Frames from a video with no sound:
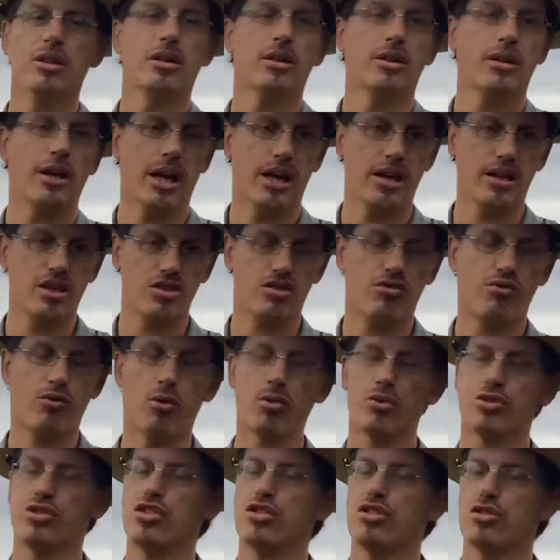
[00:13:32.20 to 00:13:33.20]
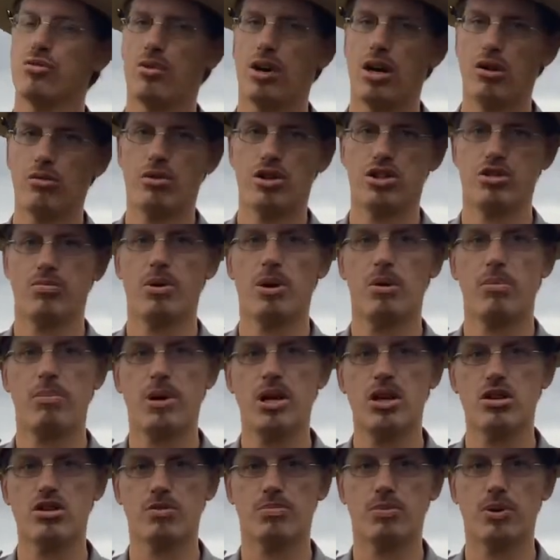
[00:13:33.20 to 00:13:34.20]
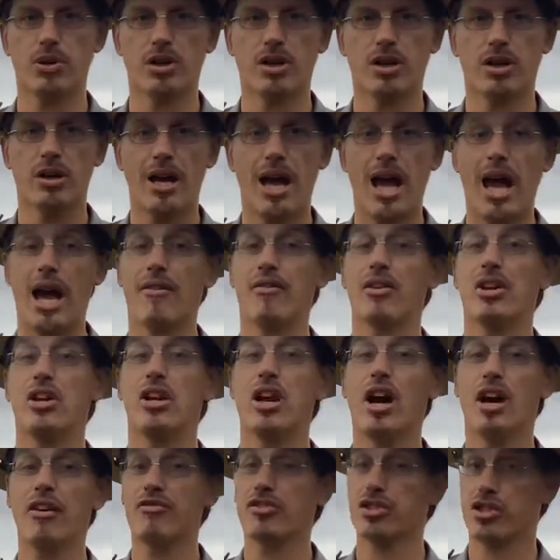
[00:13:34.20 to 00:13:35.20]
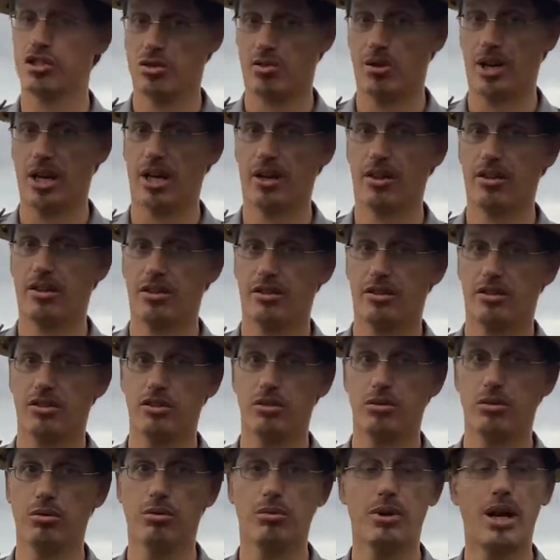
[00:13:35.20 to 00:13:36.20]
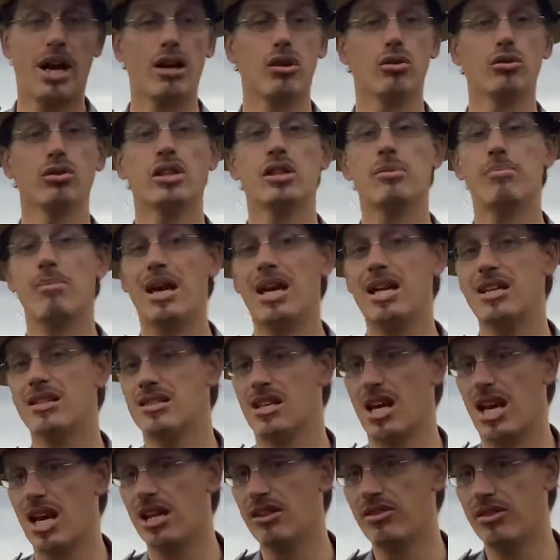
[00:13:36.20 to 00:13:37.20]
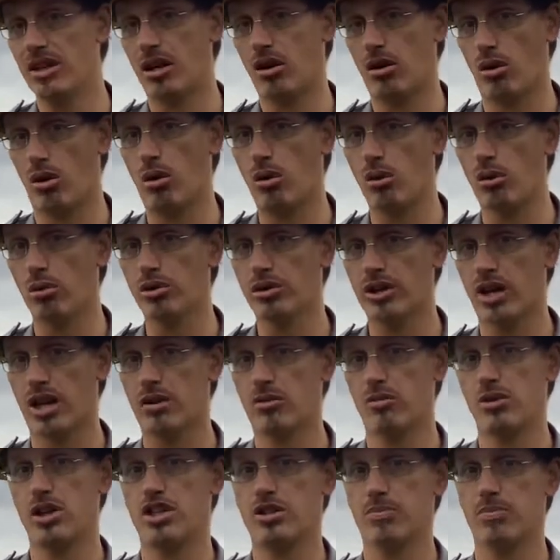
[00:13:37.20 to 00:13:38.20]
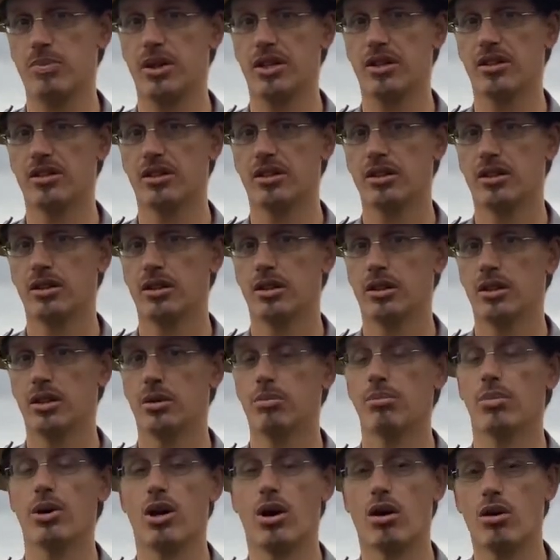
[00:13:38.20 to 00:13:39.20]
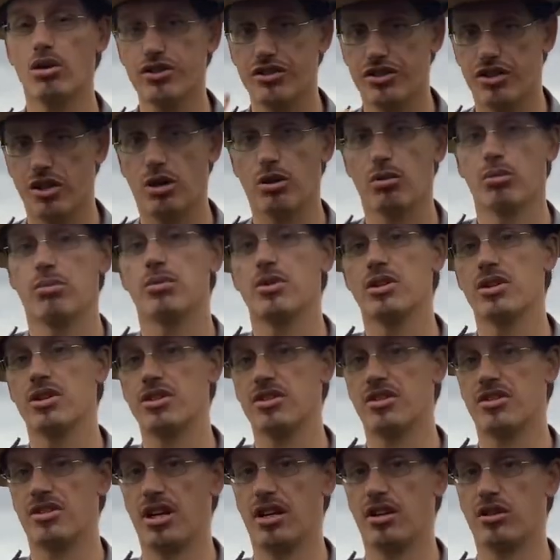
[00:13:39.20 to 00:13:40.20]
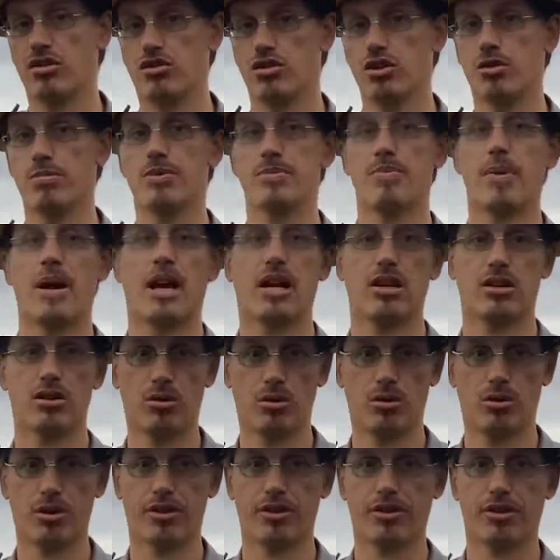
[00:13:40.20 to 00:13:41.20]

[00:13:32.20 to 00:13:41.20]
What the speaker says: and his forces around Richmond and Petersburg have enough strength to not only maintain their hold on Richmond, but also send troops back north.